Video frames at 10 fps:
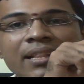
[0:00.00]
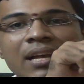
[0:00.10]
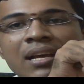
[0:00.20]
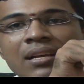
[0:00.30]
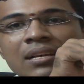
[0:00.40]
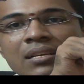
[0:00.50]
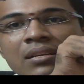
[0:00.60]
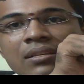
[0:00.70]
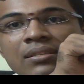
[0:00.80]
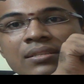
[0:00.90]
the
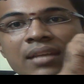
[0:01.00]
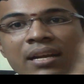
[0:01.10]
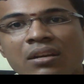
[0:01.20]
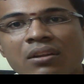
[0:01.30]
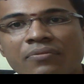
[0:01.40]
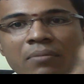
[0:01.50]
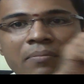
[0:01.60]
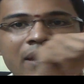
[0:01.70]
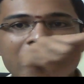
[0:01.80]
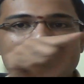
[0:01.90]
center of the
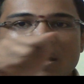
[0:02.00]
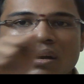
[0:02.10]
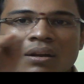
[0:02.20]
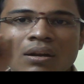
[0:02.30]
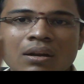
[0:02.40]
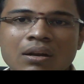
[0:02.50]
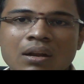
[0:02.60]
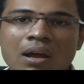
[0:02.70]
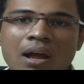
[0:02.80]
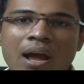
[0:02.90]
mirror
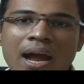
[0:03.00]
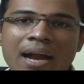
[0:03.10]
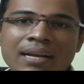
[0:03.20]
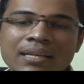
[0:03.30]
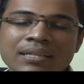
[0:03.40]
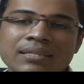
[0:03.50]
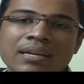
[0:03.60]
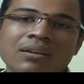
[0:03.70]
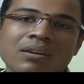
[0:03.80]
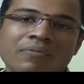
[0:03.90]
and the
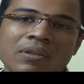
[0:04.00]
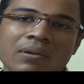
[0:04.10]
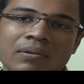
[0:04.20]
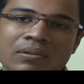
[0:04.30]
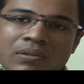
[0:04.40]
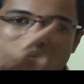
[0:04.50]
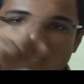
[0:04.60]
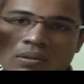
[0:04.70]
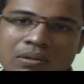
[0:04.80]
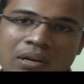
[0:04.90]
center of the
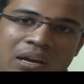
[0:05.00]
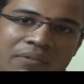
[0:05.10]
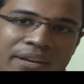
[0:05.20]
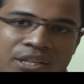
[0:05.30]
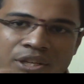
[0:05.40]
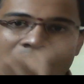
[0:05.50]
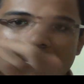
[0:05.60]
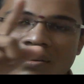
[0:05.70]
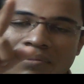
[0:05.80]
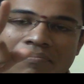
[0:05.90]
curvature